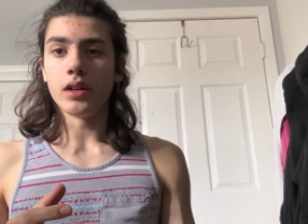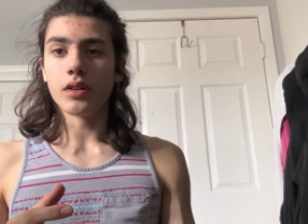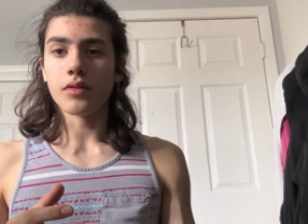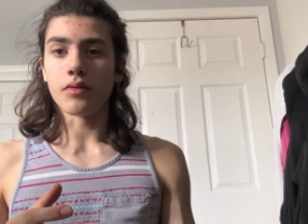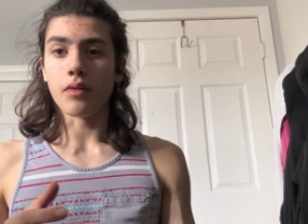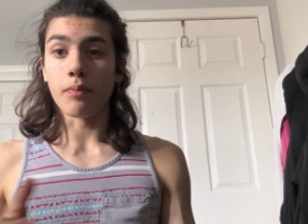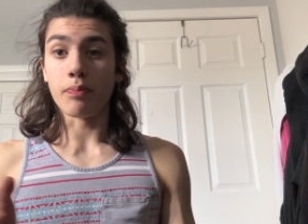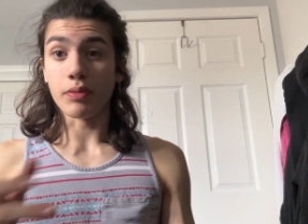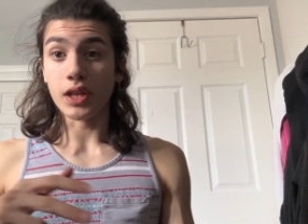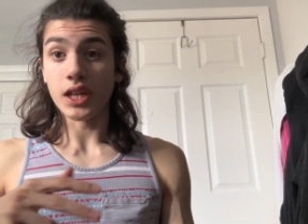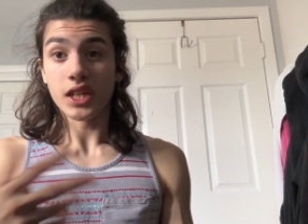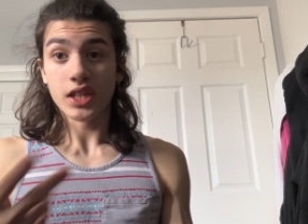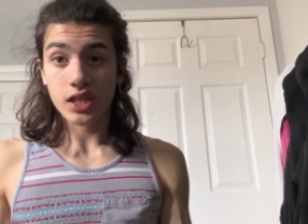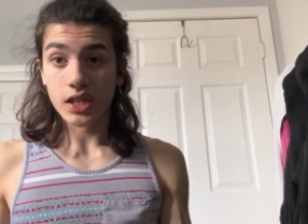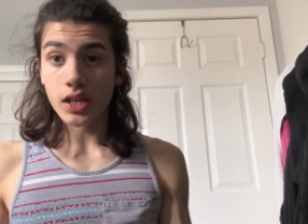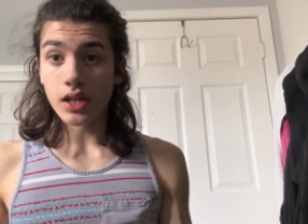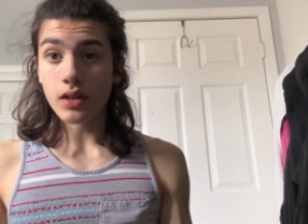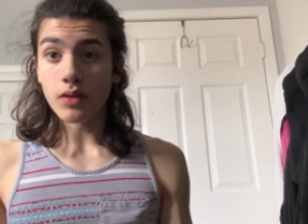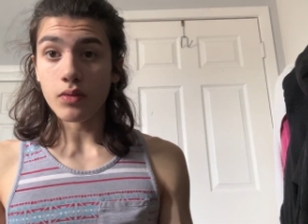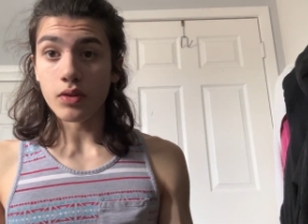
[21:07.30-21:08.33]
replace
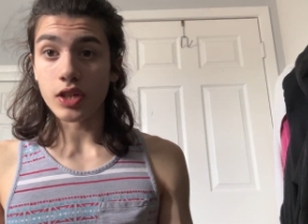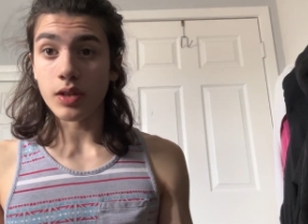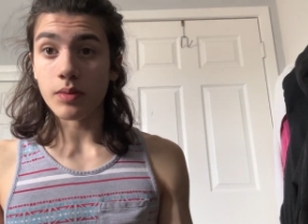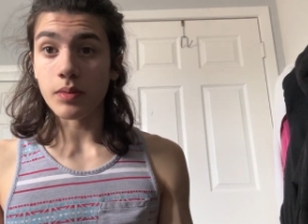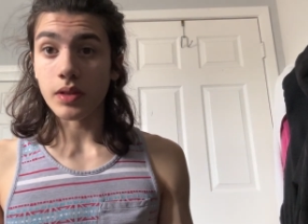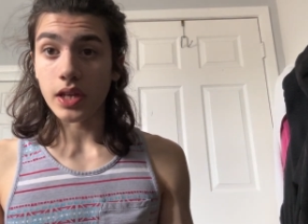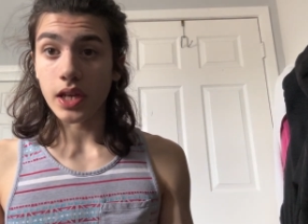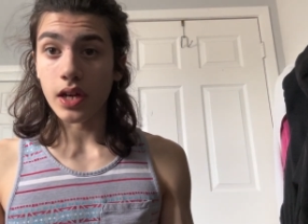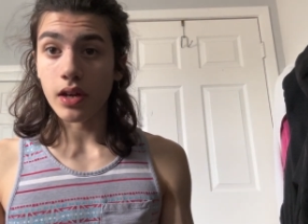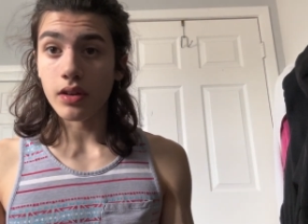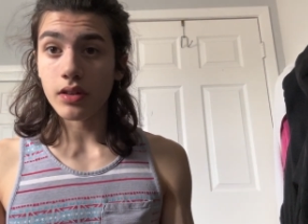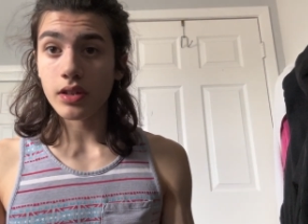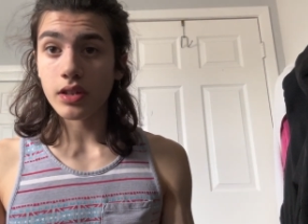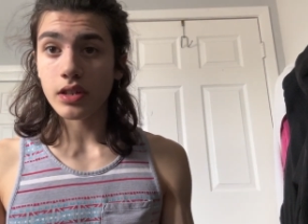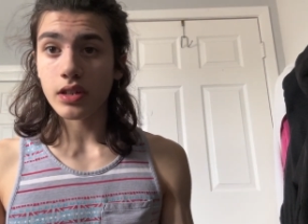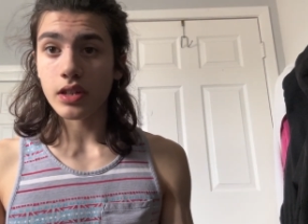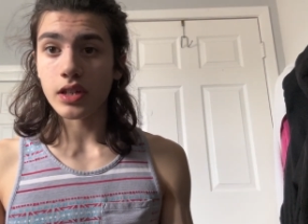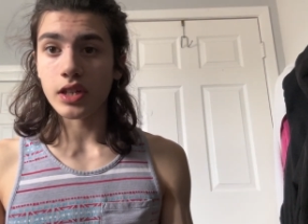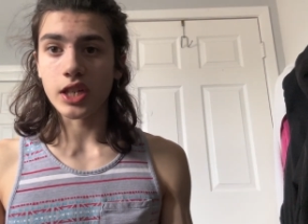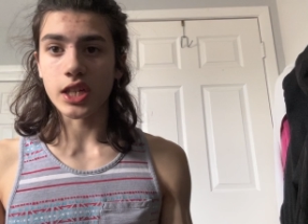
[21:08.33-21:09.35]
it with something
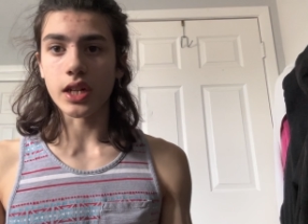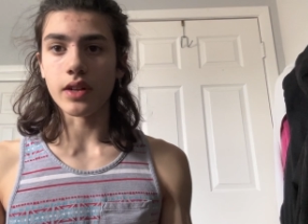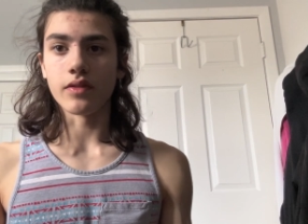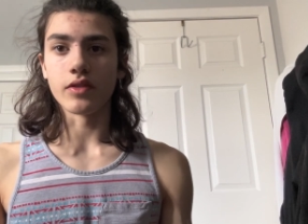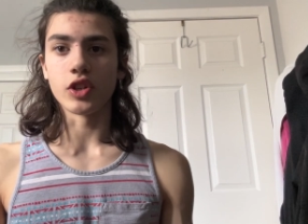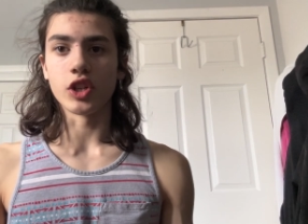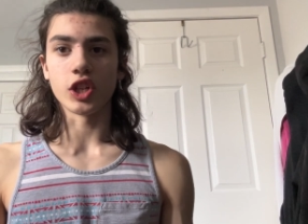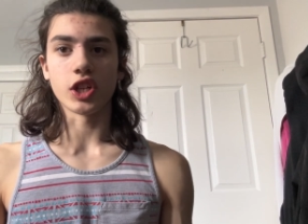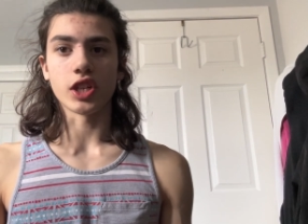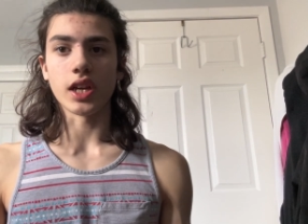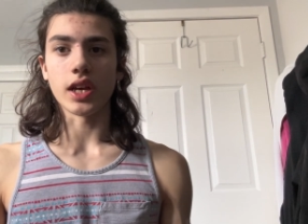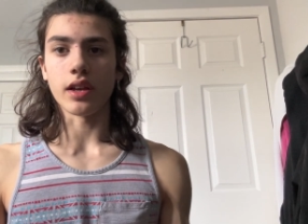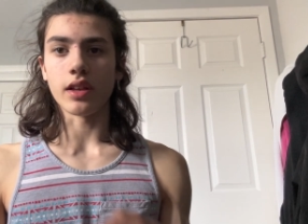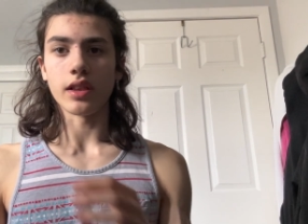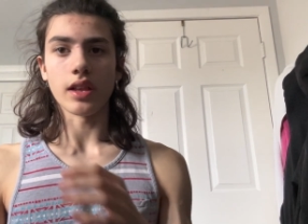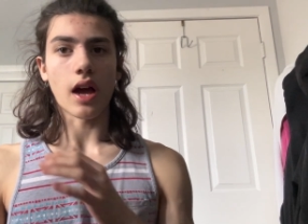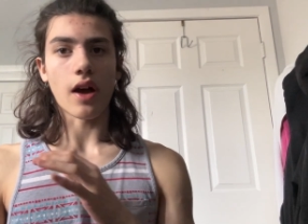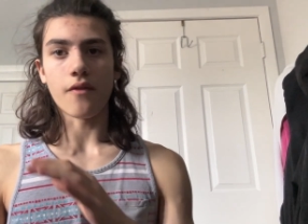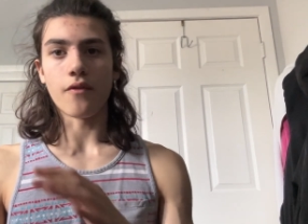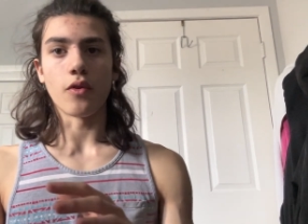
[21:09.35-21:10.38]
else instead of just like
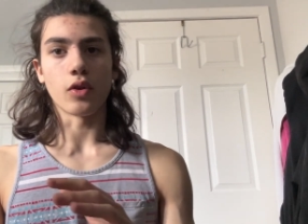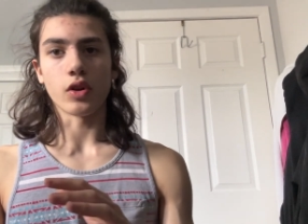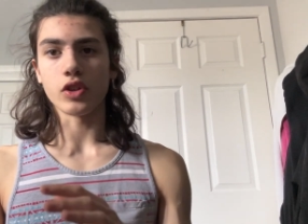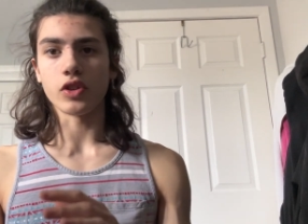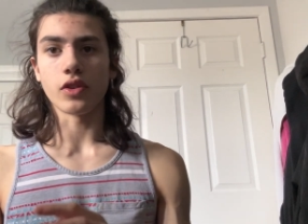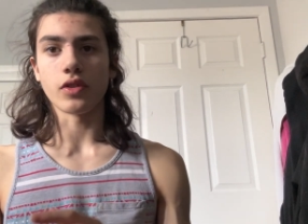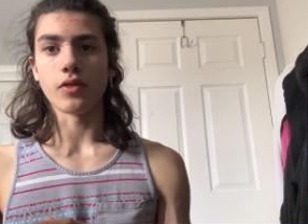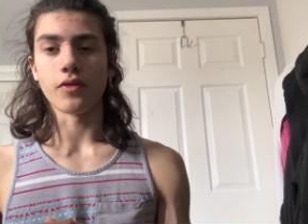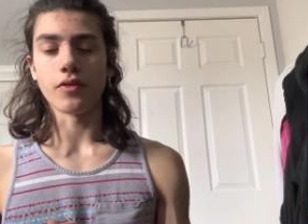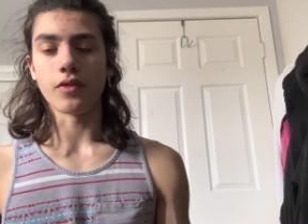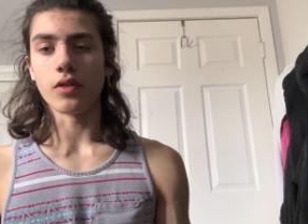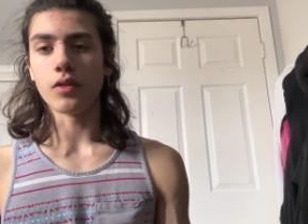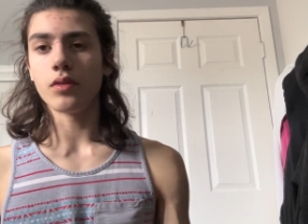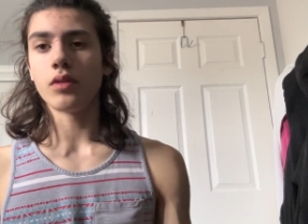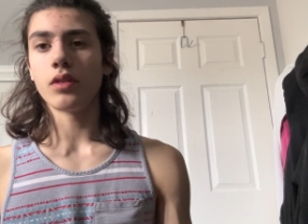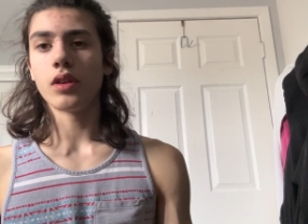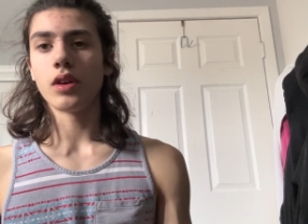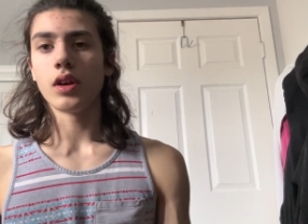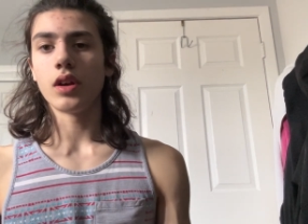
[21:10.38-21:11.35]
not focus on your phone.